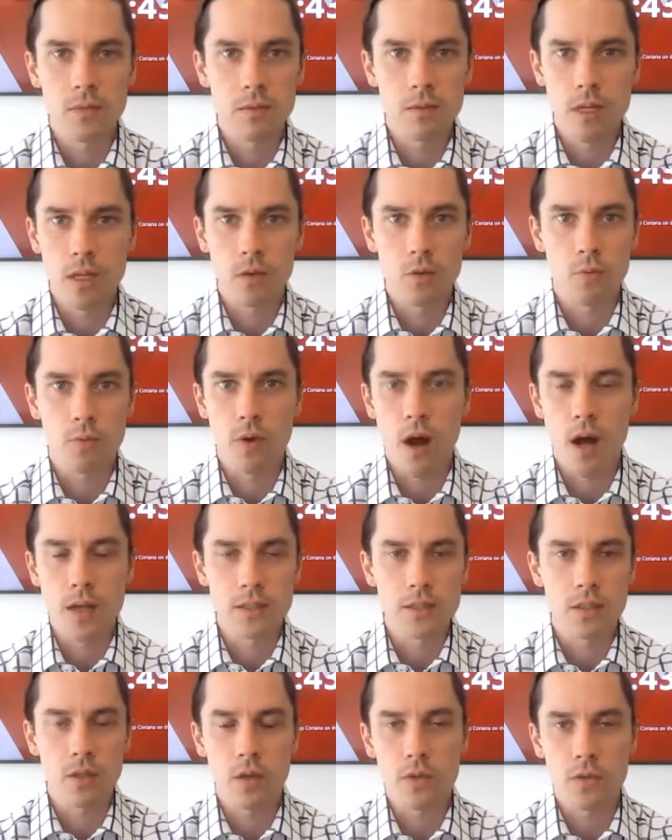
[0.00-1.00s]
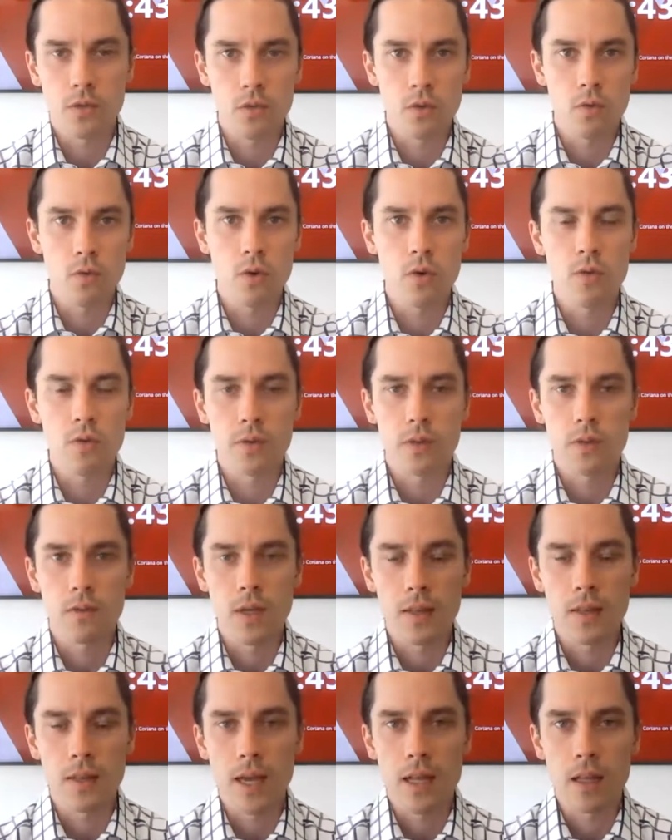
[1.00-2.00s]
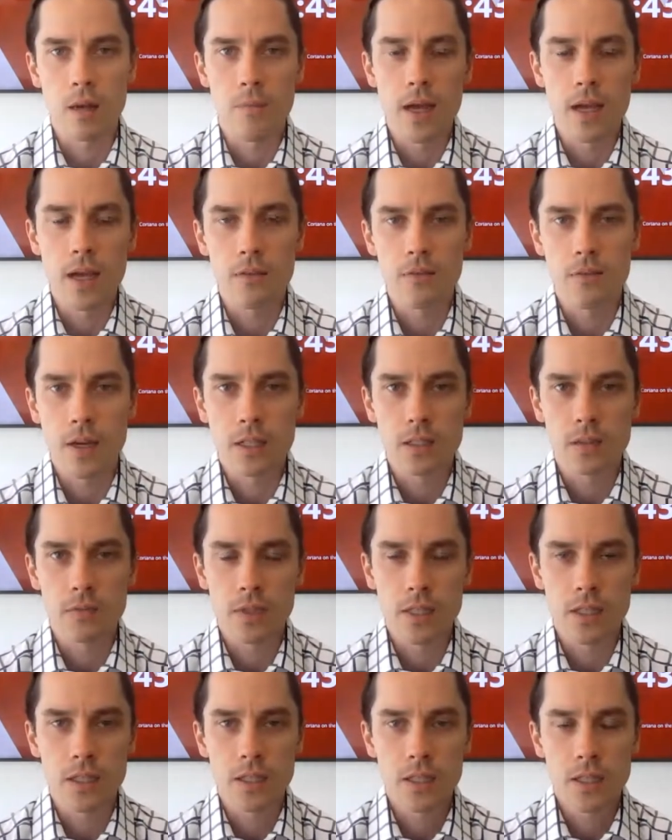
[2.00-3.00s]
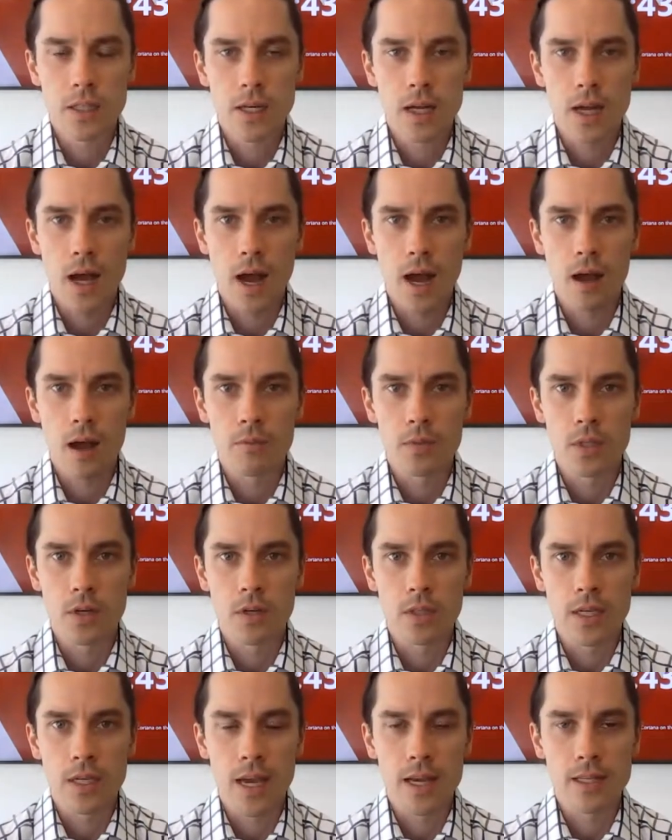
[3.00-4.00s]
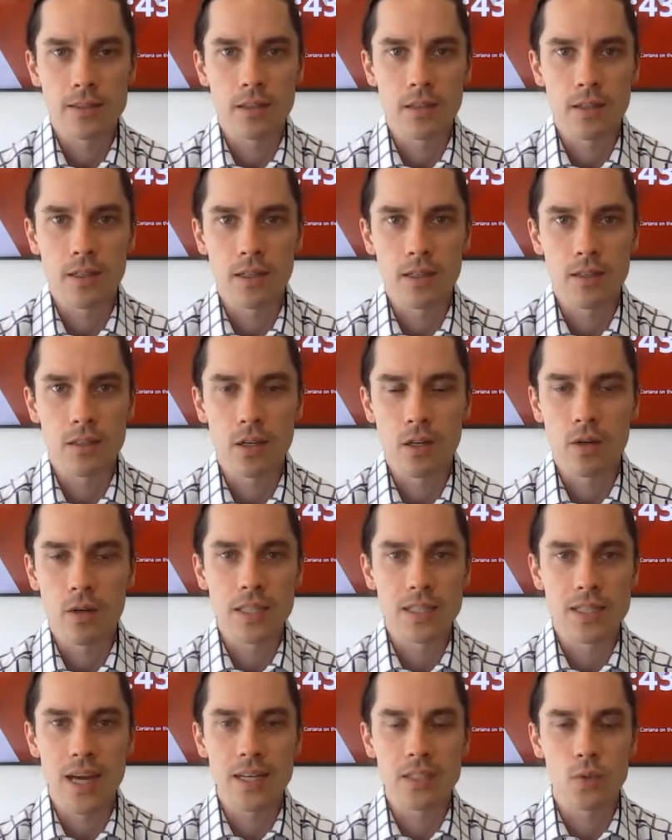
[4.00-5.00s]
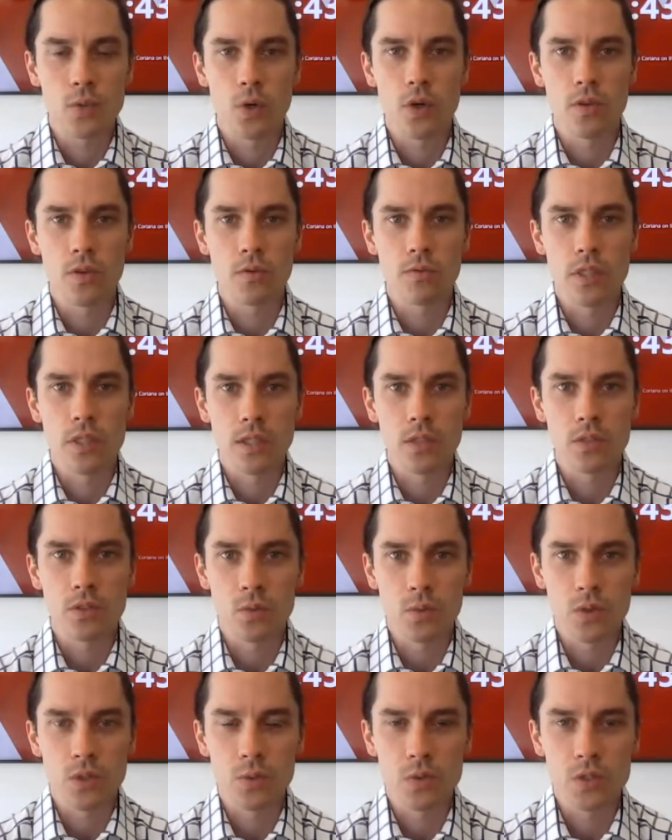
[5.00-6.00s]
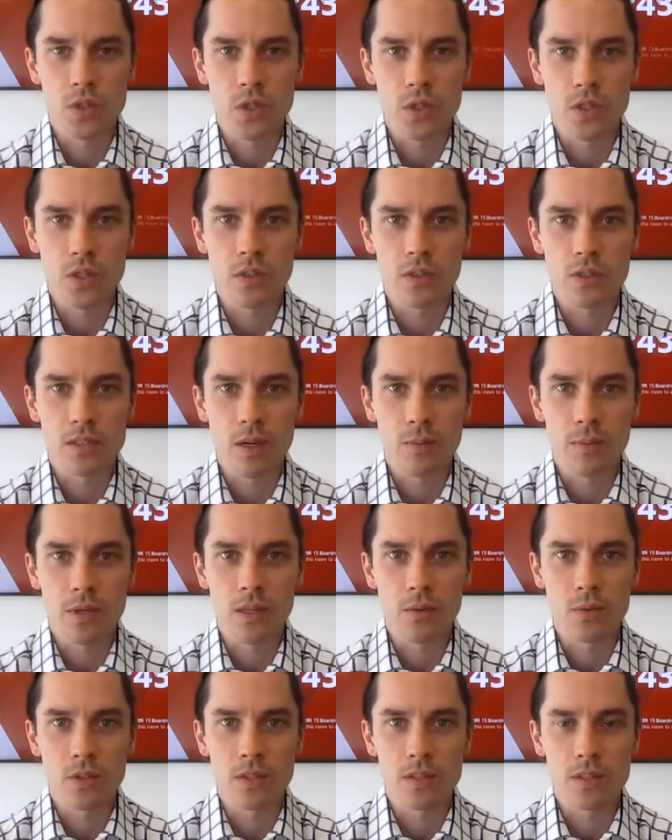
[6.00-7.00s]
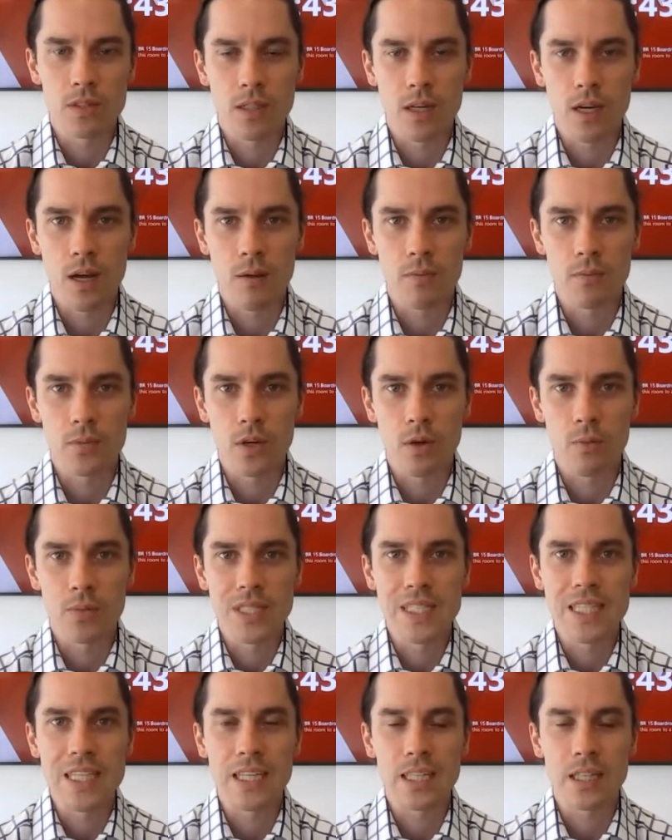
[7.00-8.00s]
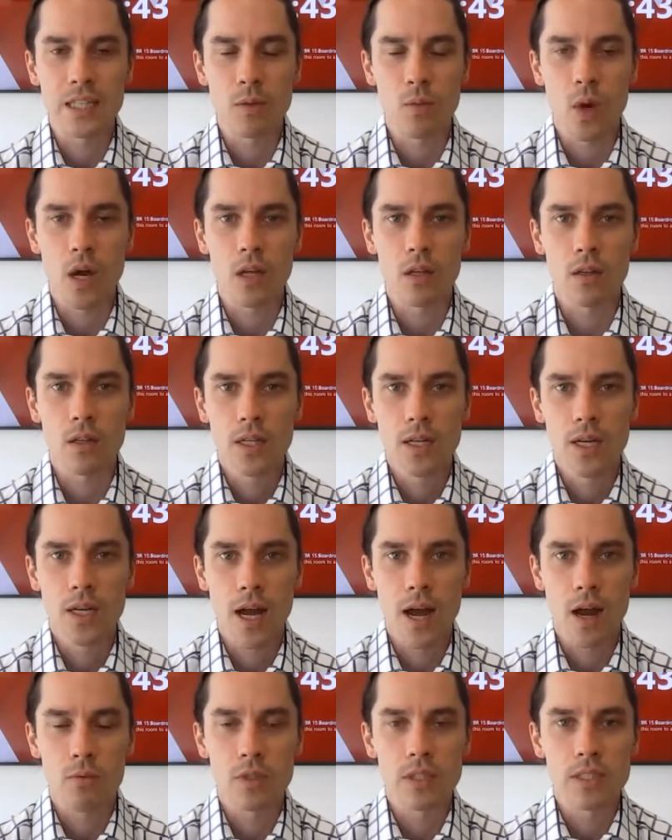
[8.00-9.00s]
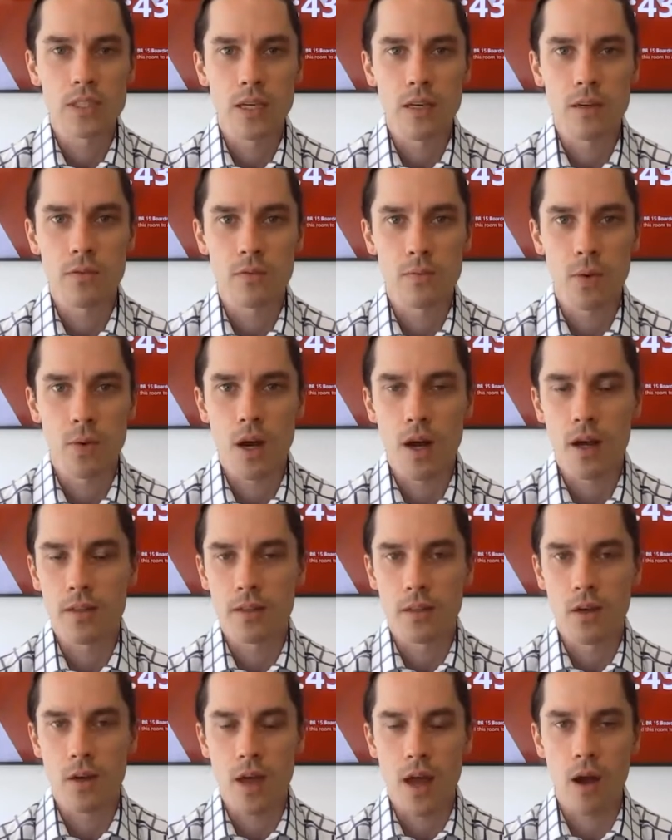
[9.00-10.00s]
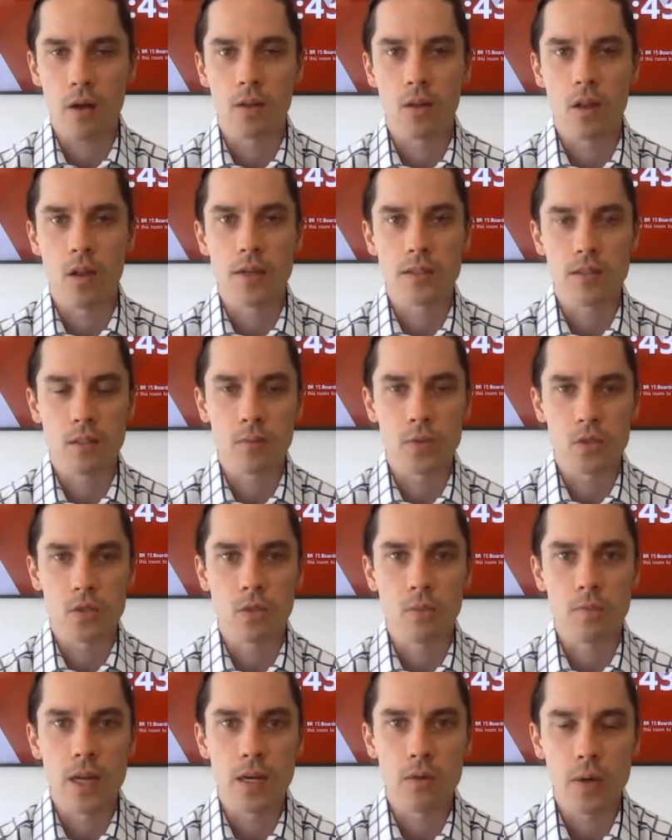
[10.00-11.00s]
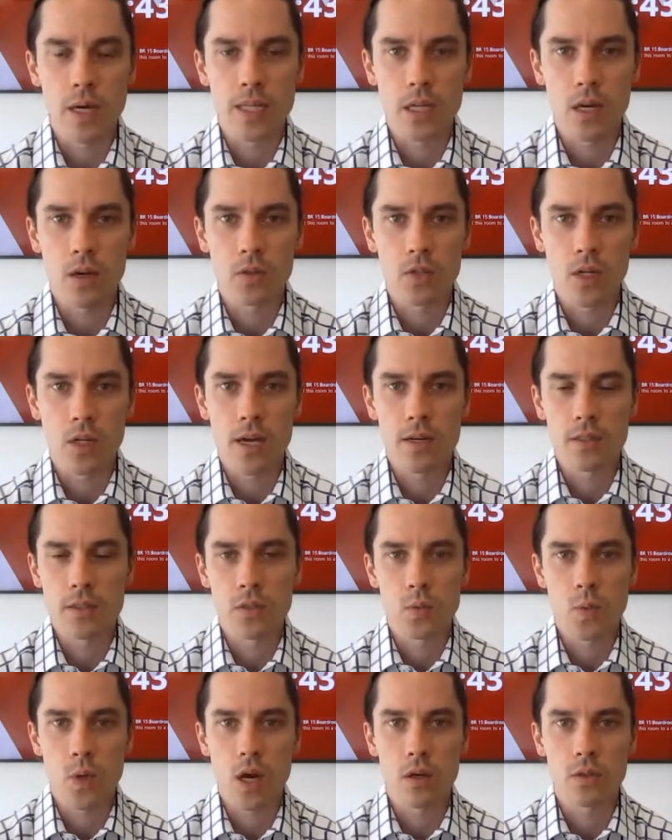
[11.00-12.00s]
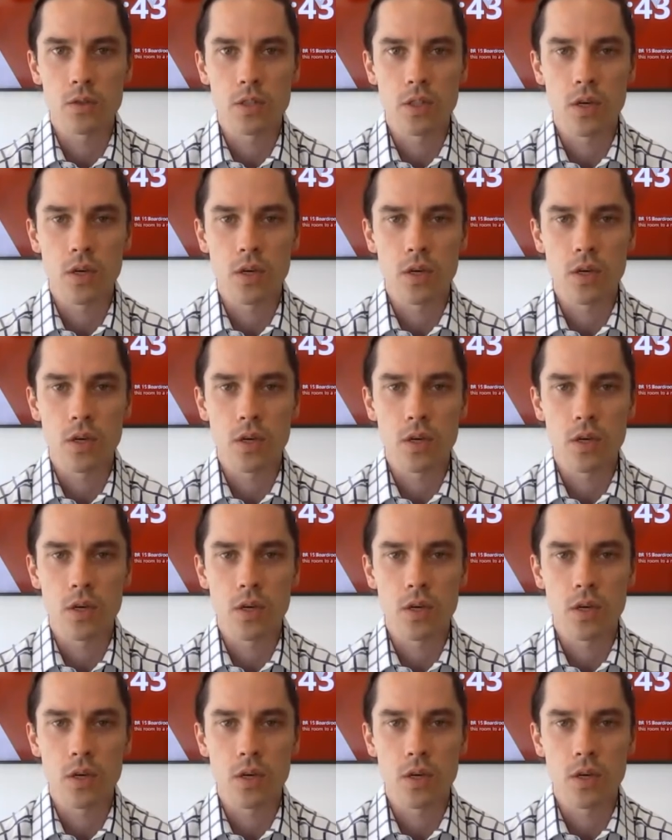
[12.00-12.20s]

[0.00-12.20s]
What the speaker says: Nickel prices going through the roof, and the LME effectively, cancelling, a day's worth of deals. But it was certainly not something that was, particularly well received by, our clients, and I'm sure many retail traders as well.